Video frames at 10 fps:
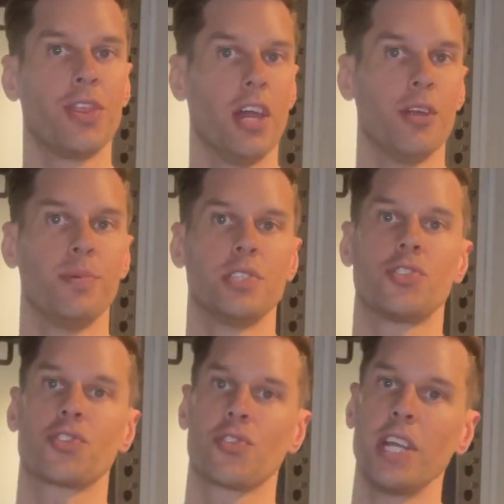therapists
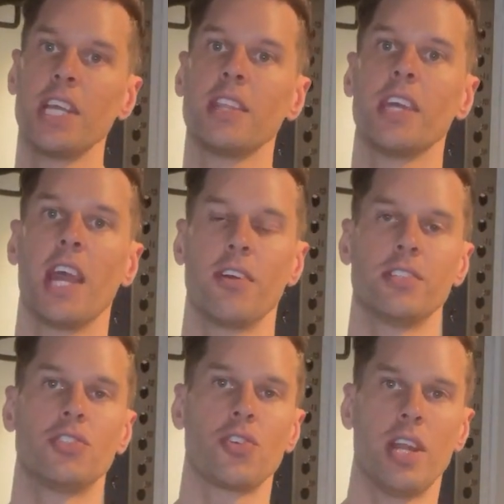treating the area
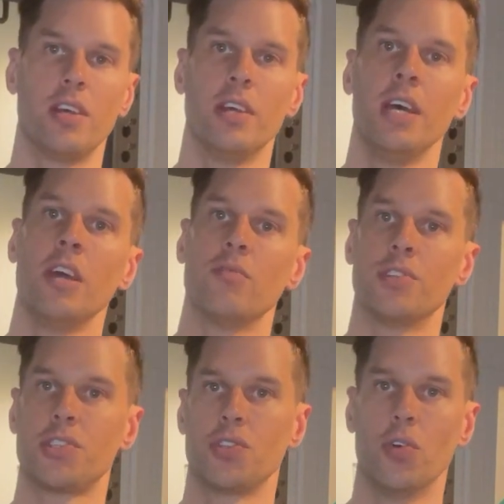to try to
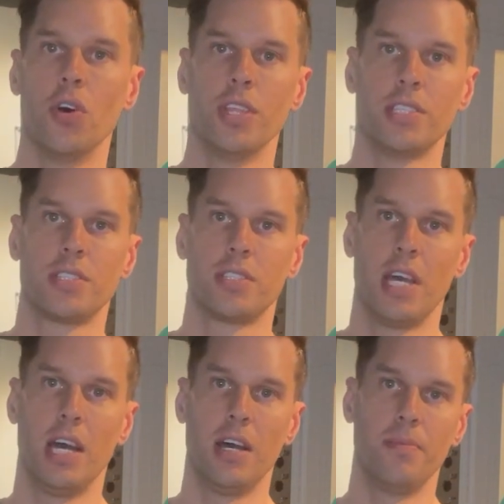restore this
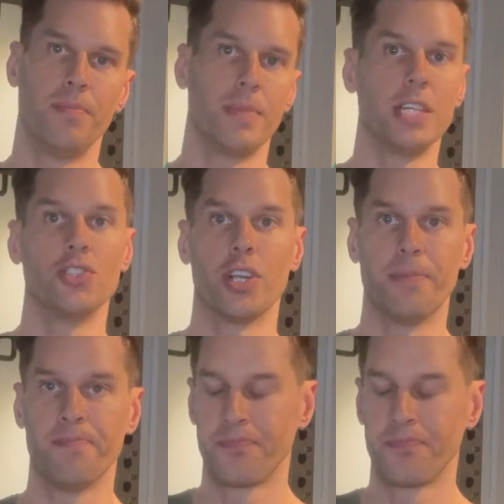injury.